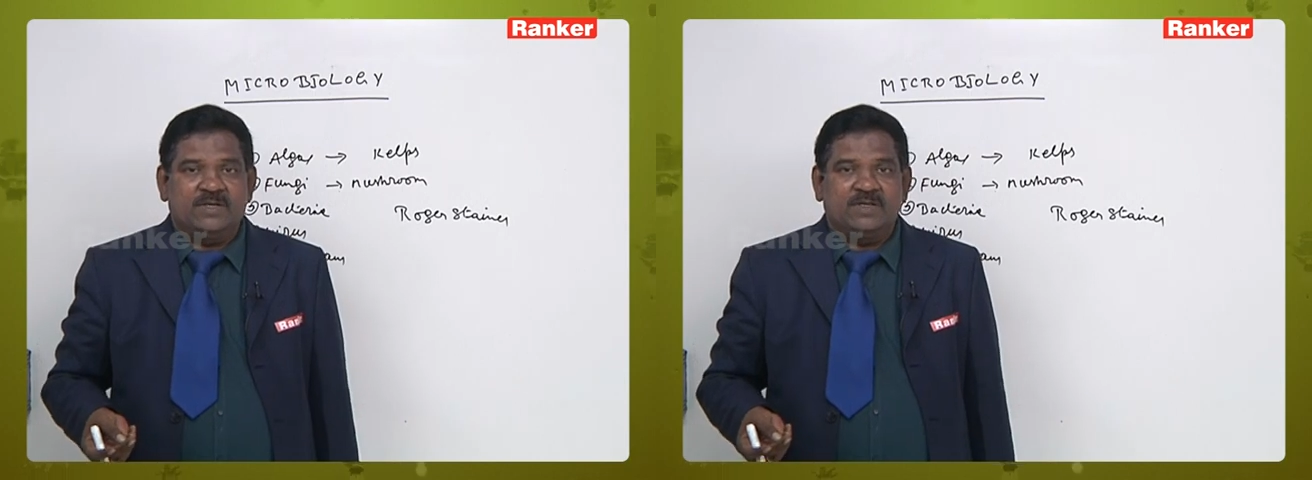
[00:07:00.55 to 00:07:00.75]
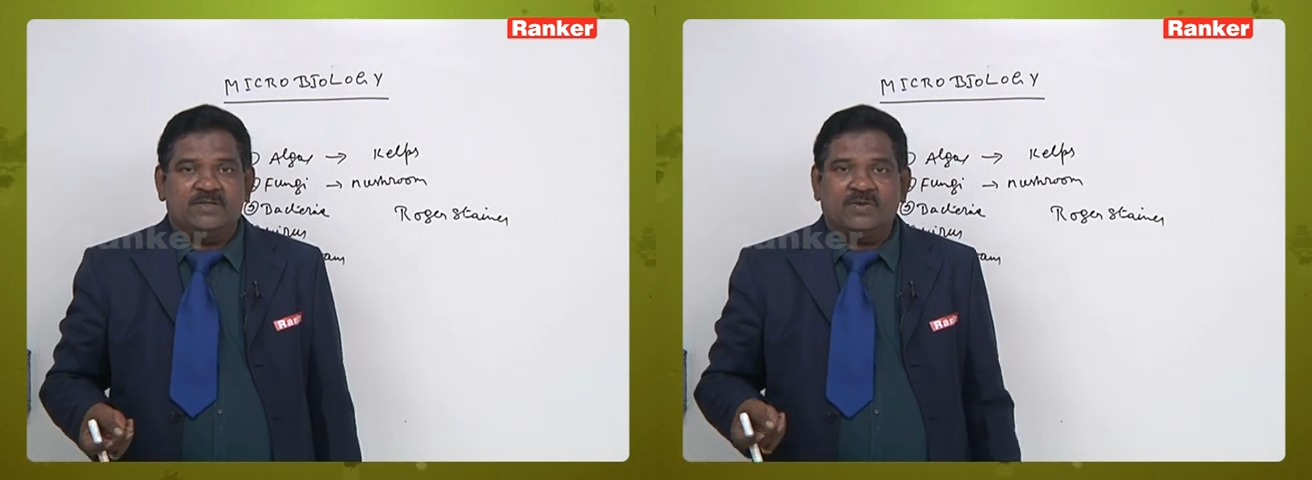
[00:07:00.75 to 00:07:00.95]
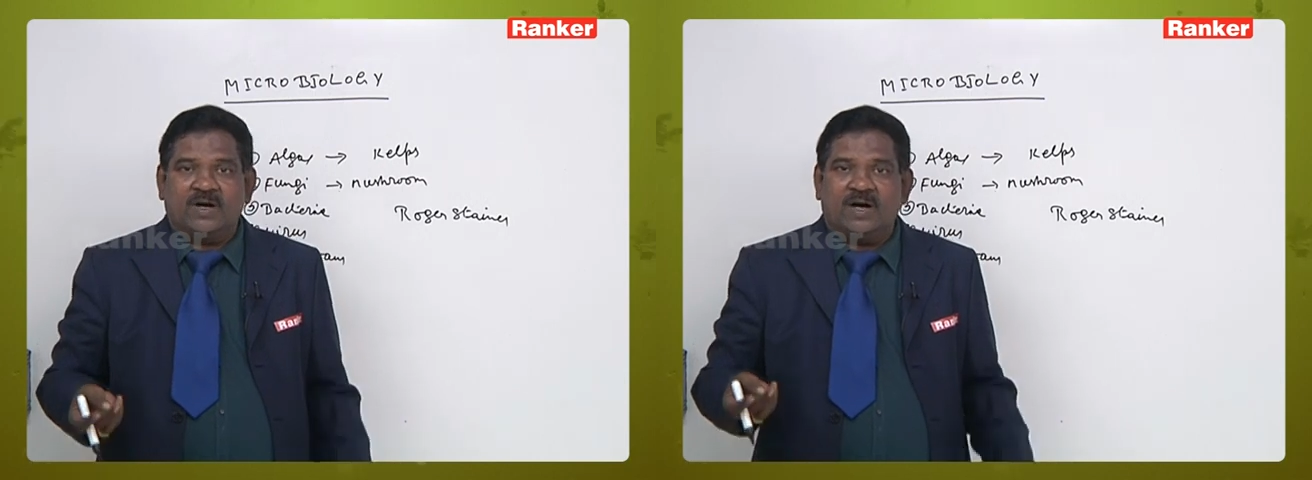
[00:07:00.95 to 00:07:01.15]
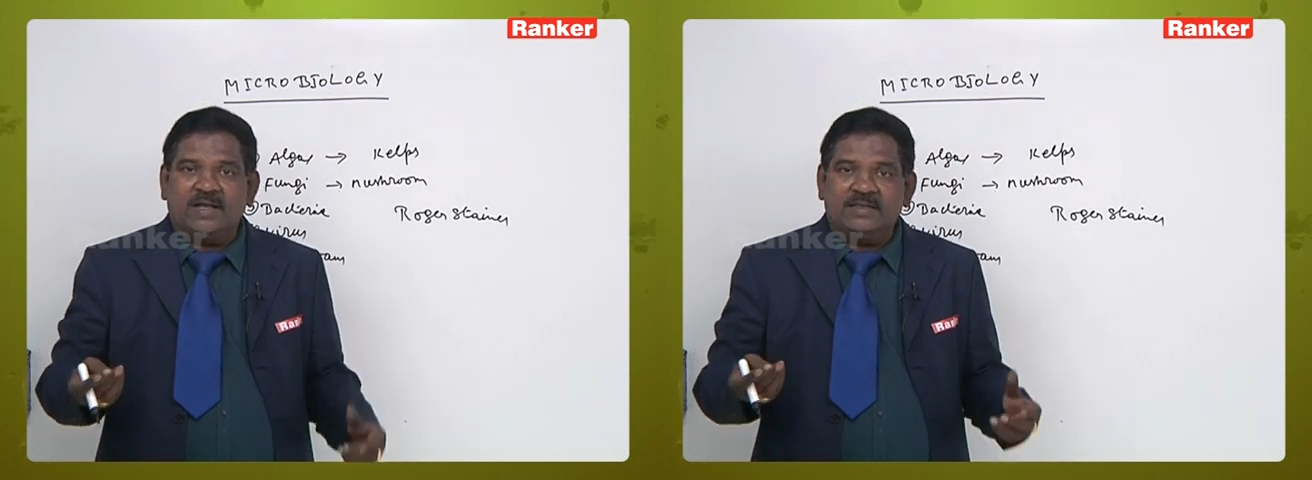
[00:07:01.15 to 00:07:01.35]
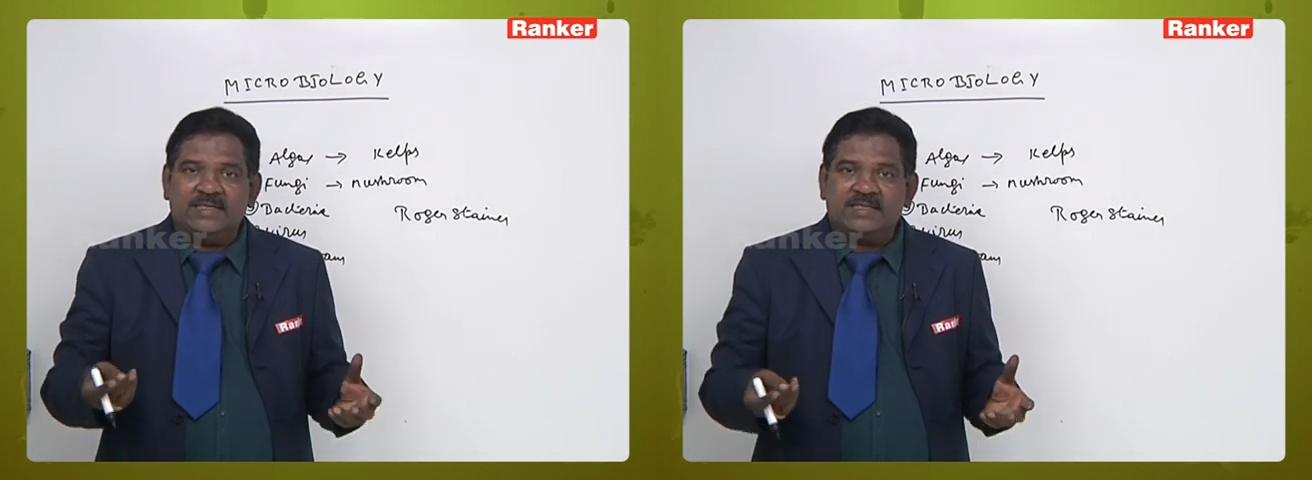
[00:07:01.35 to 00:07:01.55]
So,
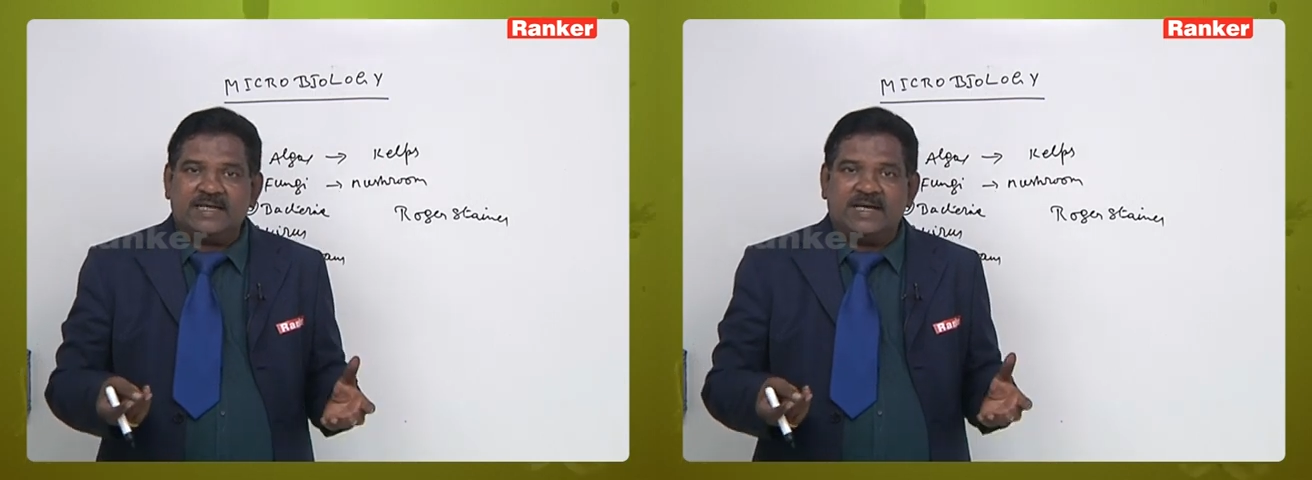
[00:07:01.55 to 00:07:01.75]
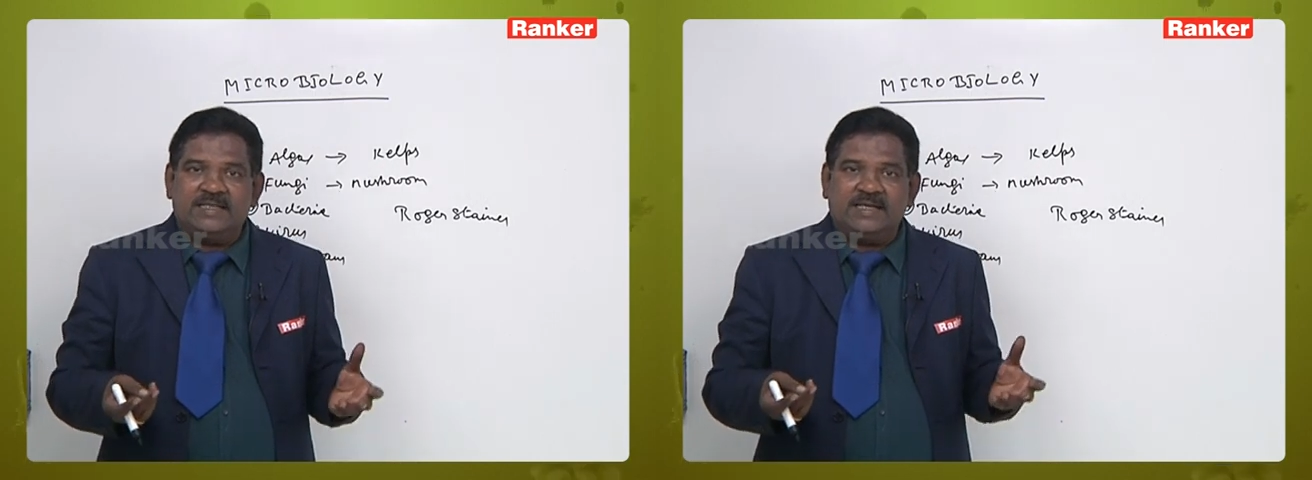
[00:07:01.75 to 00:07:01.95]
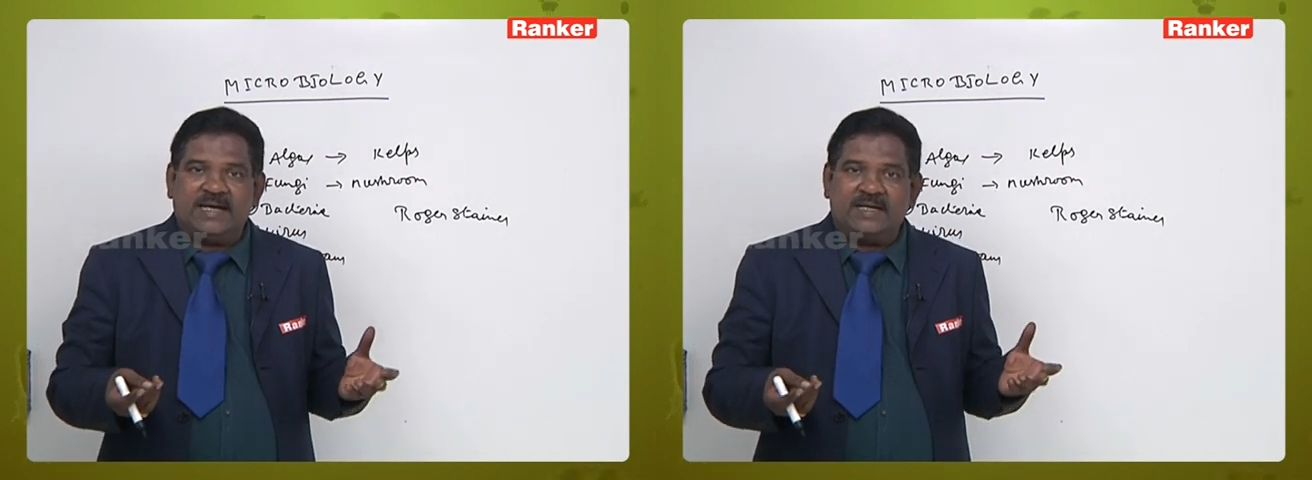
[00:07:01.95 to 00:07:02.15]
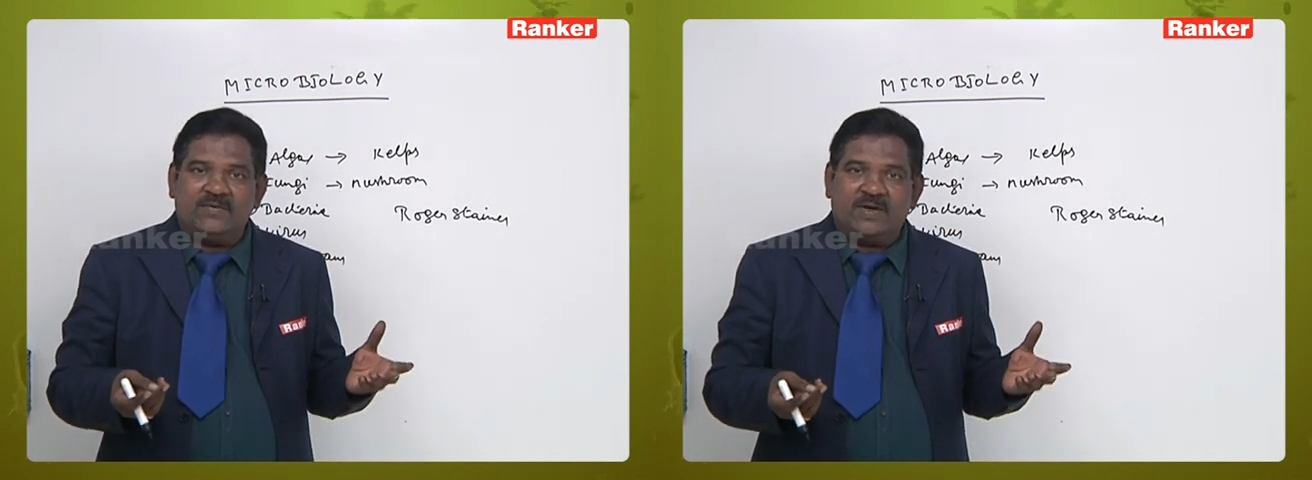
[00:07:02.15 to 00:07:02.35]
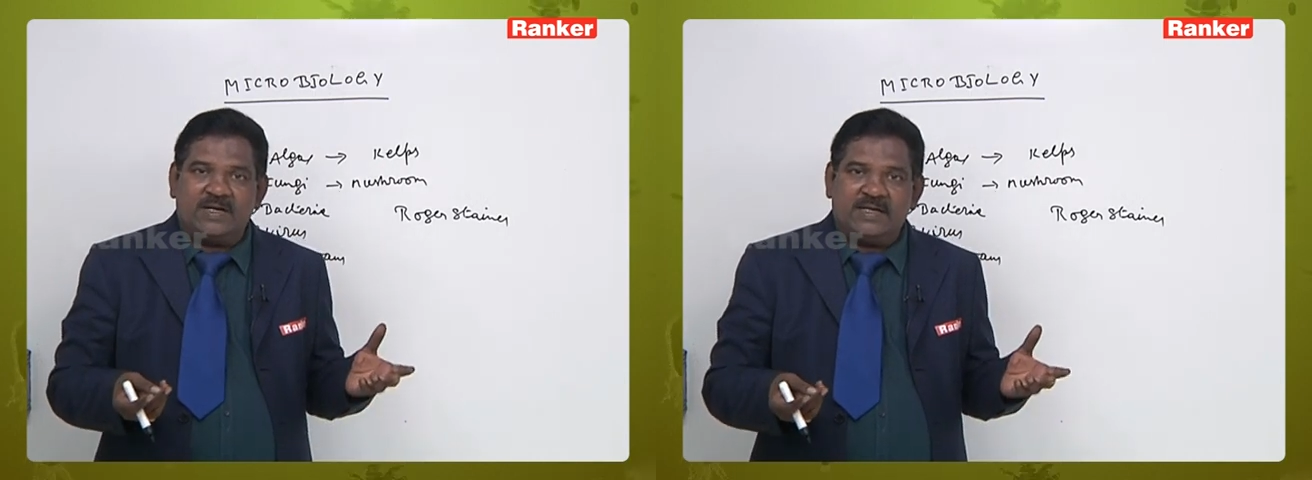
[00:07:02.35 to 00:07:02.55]
all these are the
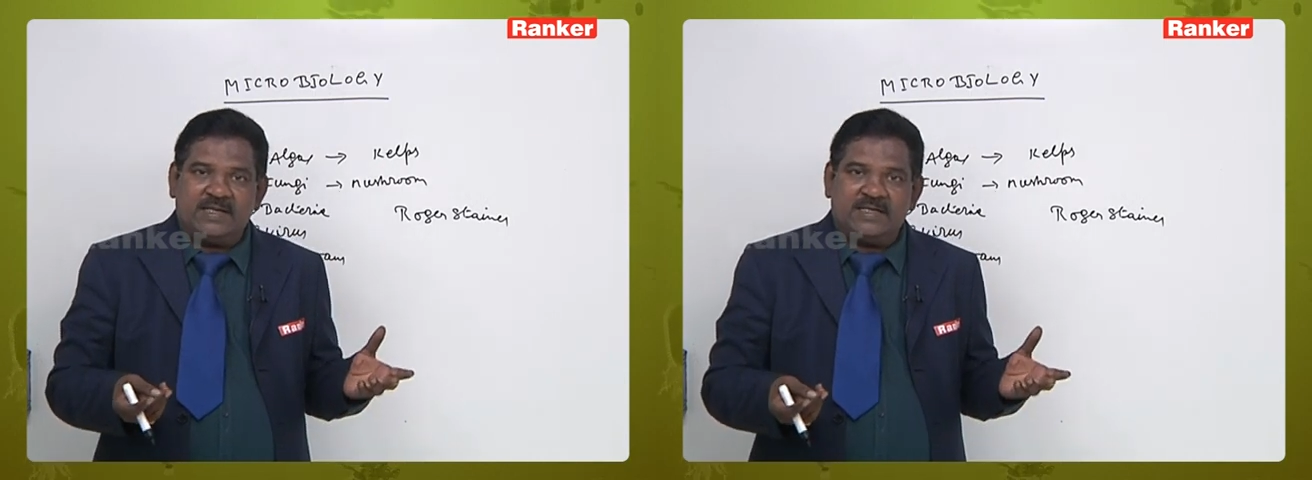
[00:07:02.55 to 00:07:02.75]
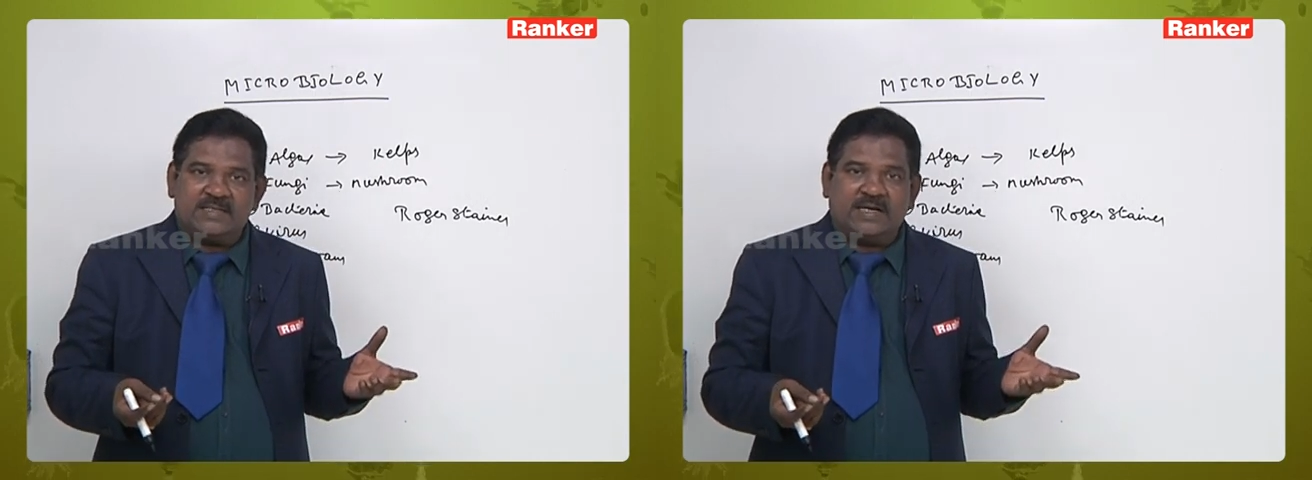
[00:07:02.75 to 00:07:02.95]
advantages